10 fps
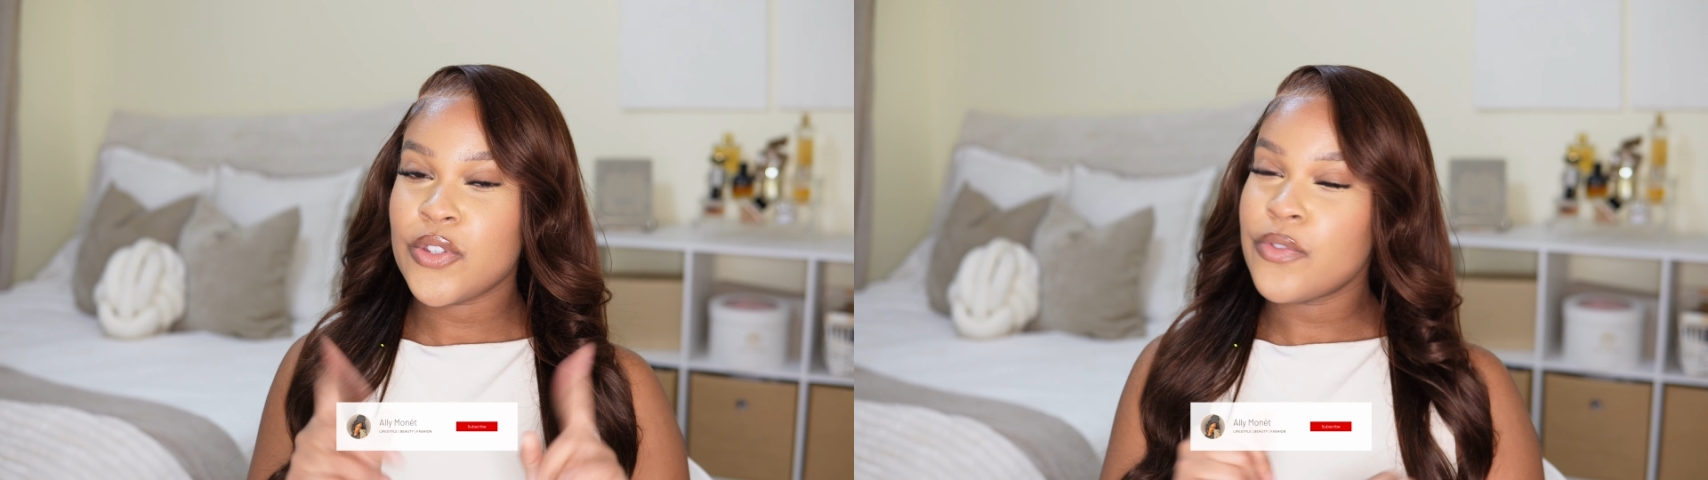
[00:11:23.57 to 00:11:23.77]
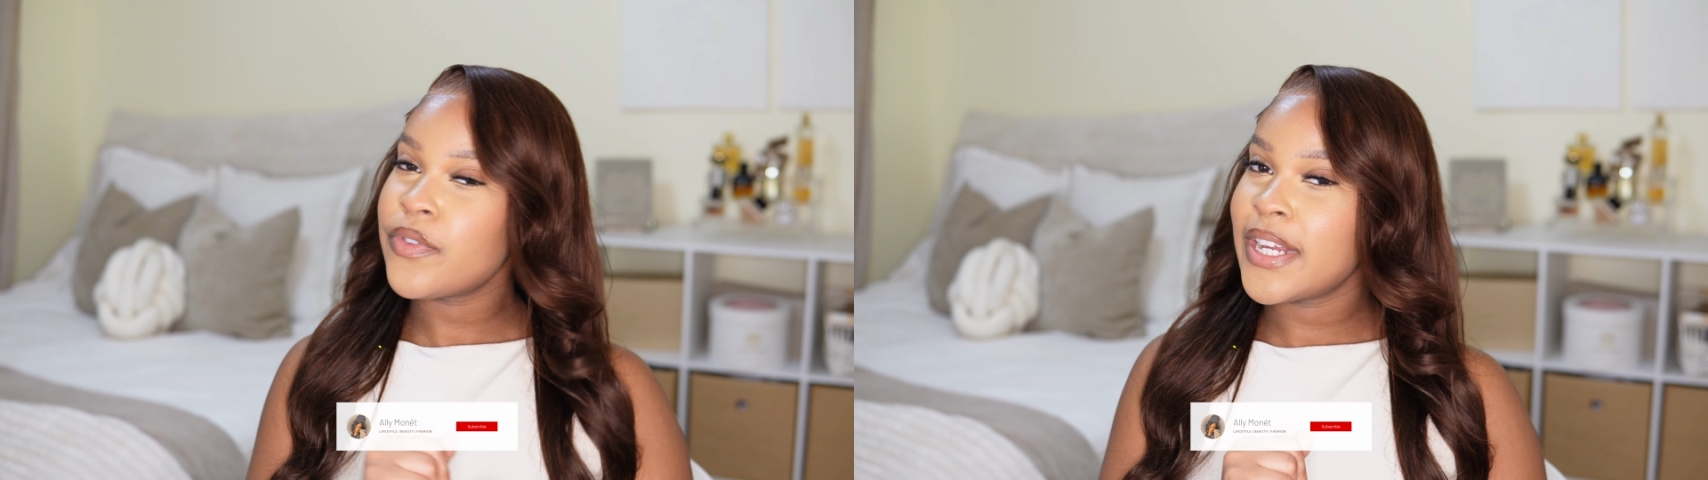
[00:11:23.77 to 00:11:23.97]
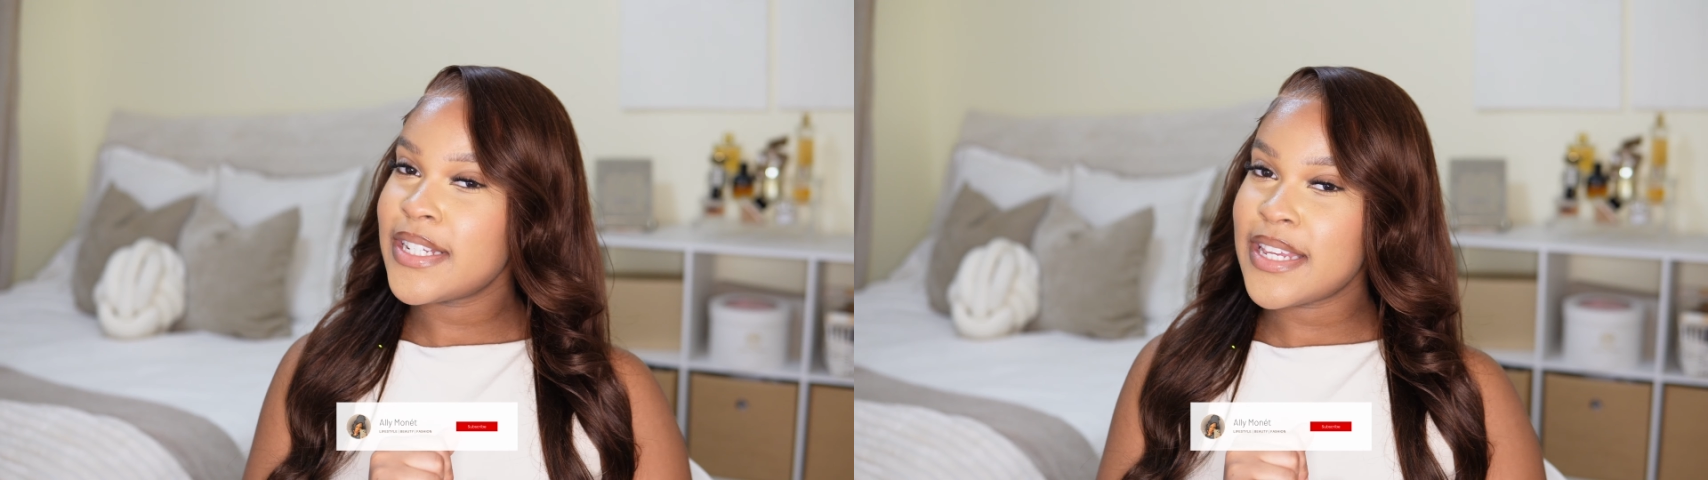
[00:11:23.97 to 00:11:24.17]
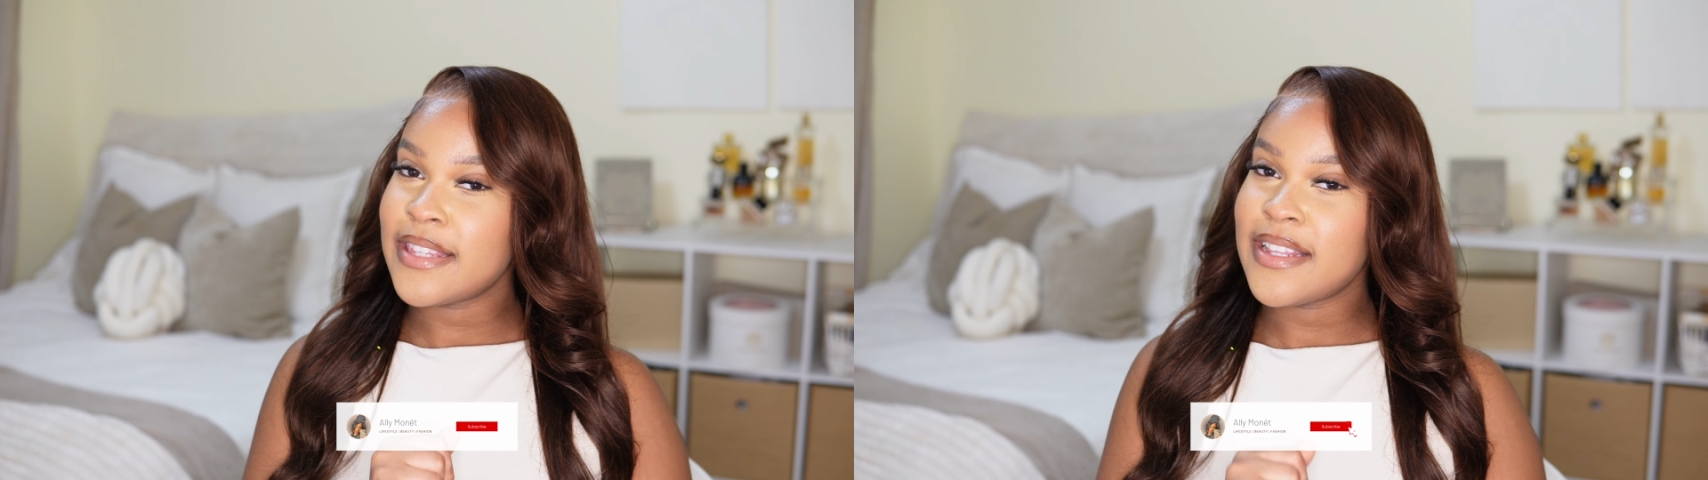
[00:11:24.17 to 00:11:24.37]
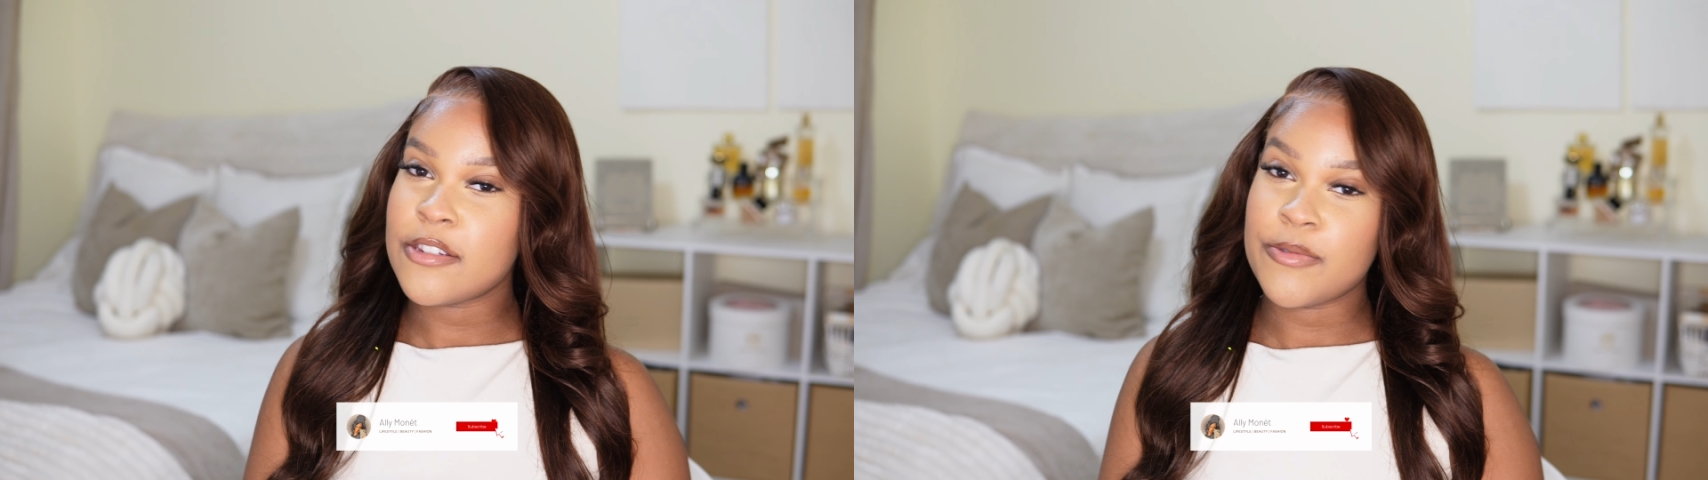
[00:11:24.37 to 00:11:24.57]
Don't forget to
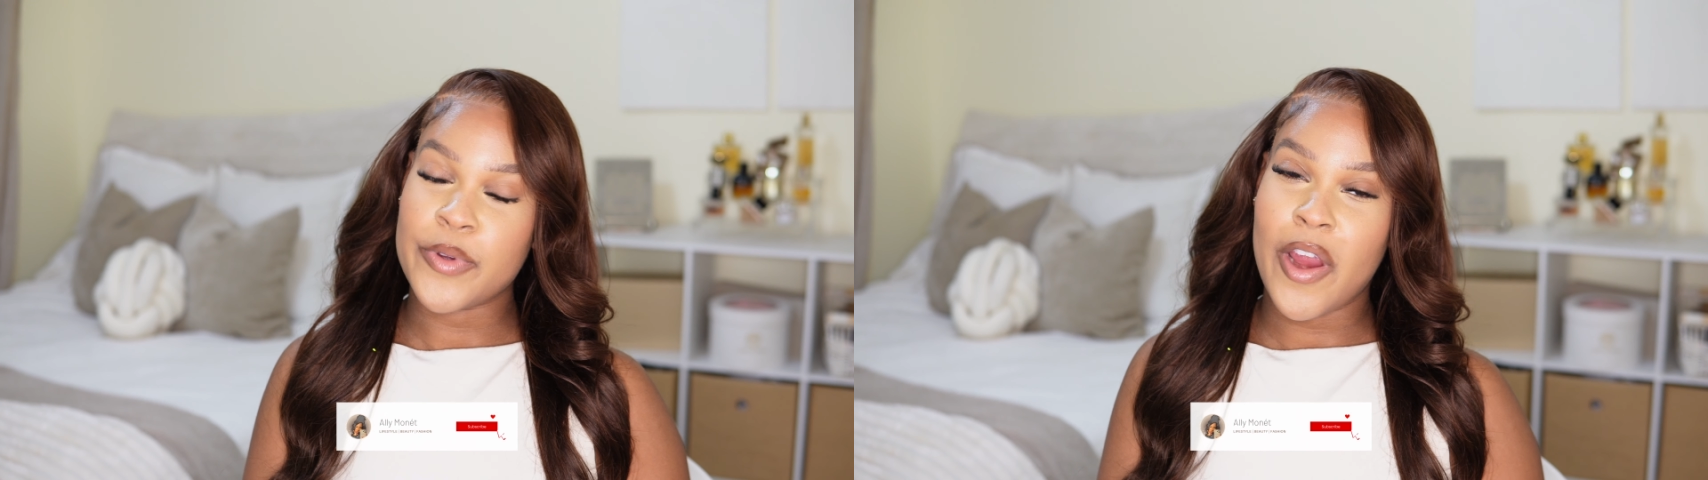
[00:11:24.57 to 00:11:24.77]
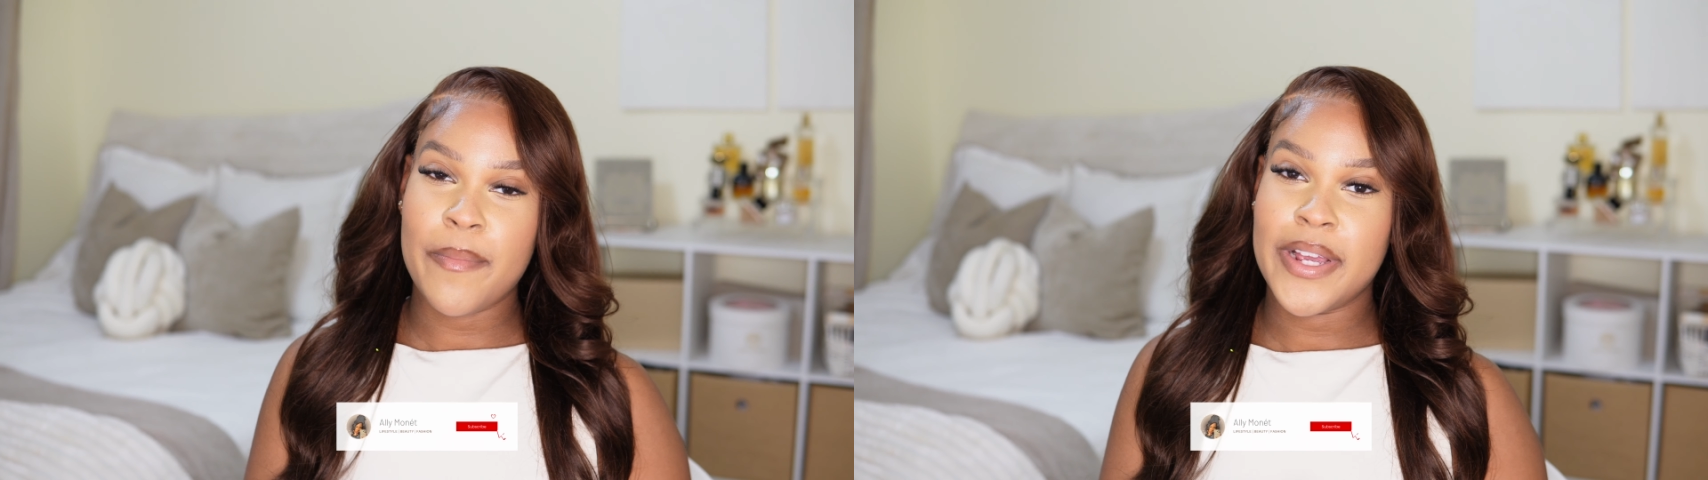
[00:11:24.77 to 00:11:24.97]
hit that subscribe